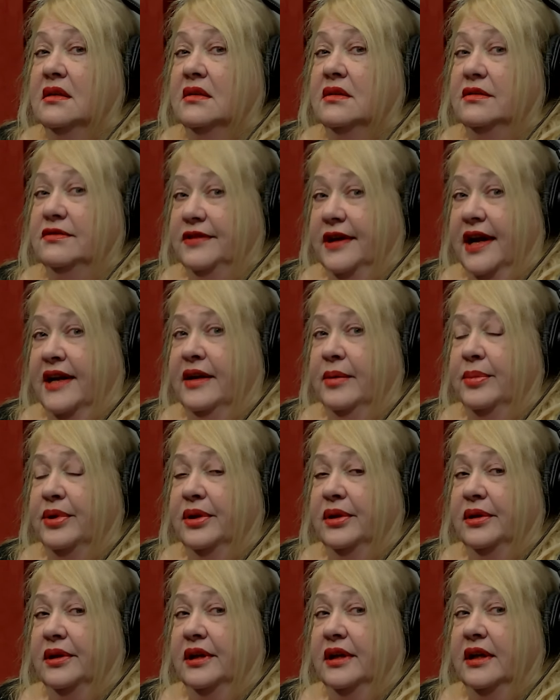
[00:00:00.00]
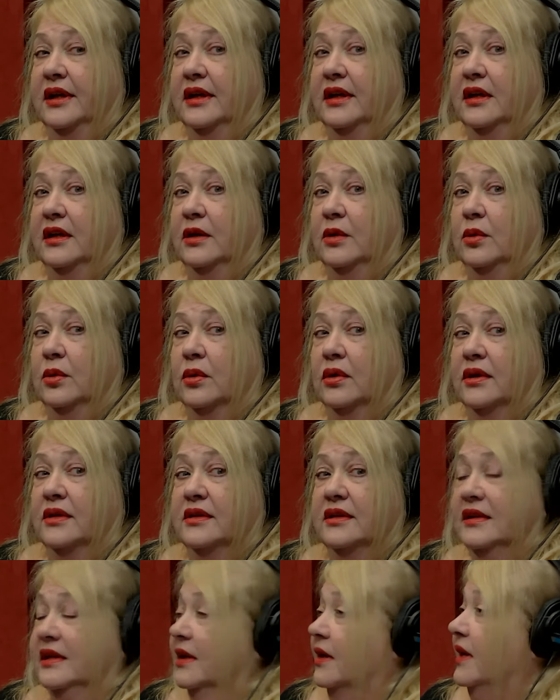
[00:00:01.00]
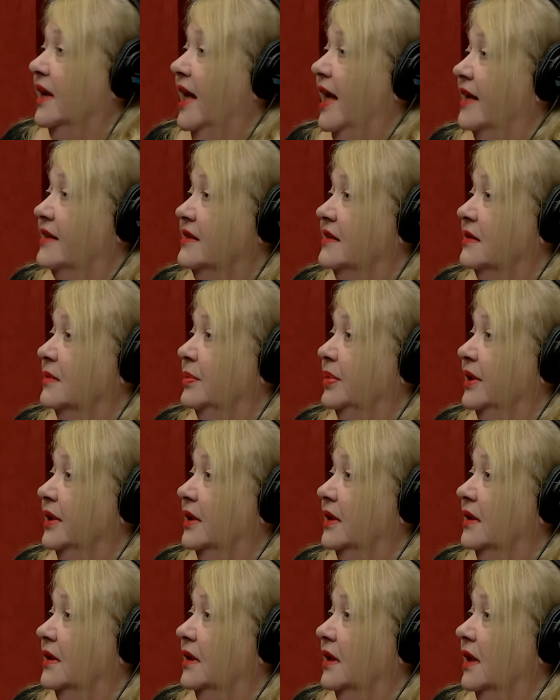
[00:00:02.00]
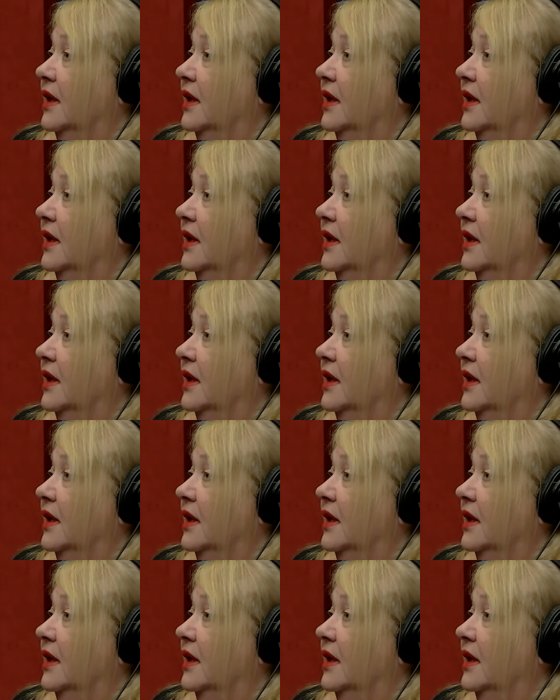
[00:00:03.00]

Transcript: to find a building in new orleans that there hasn't been